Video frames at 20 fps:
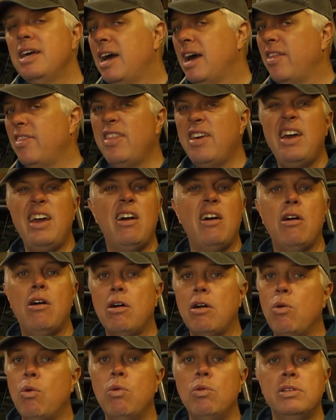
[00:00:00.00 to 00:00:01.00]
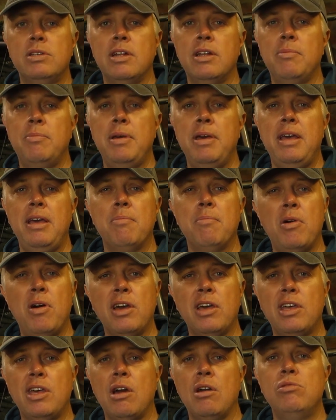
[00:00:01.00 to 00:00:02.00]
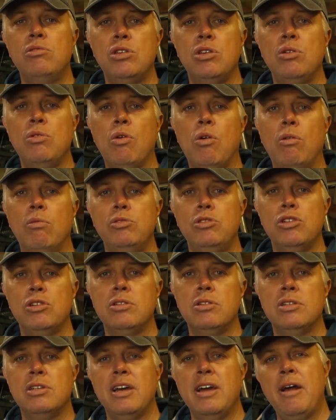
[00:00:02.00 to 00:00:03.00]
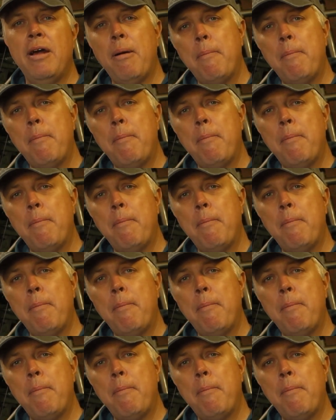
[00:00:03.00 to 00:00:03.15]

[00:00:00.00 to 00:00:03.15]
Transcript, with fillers: and they are always going to be my go-to options